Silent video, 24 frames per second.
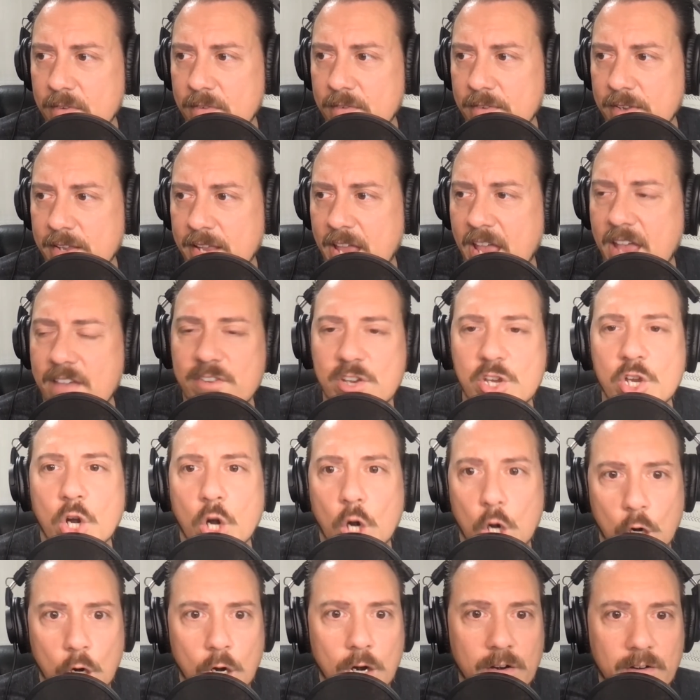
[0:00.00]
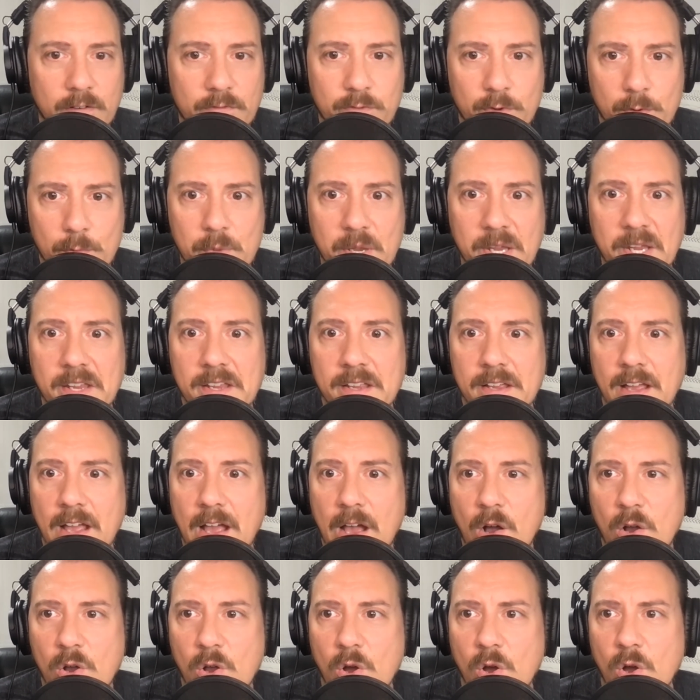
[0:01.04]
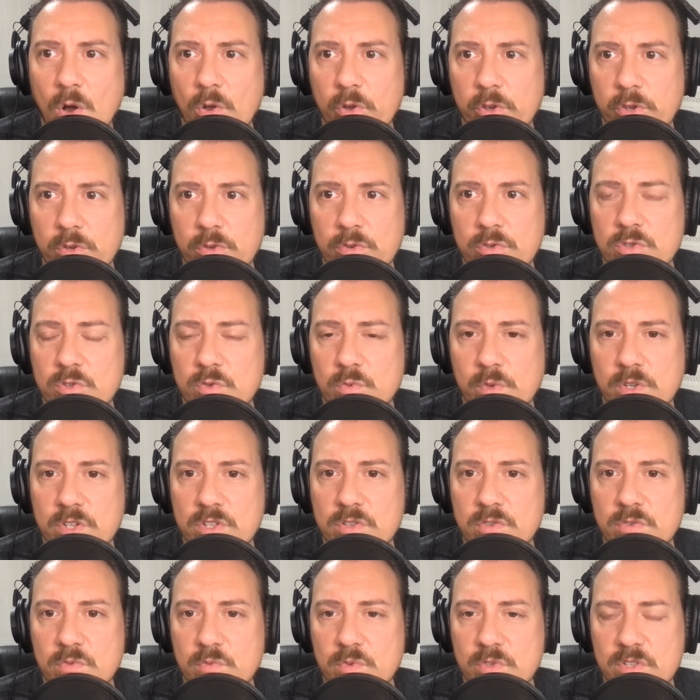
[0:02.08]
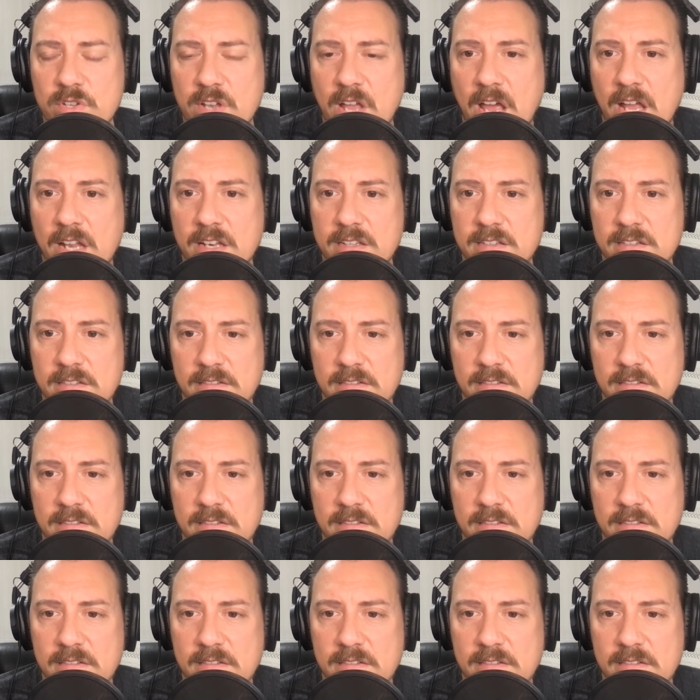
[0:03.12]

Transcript: heavier for me alcohol use, which was not,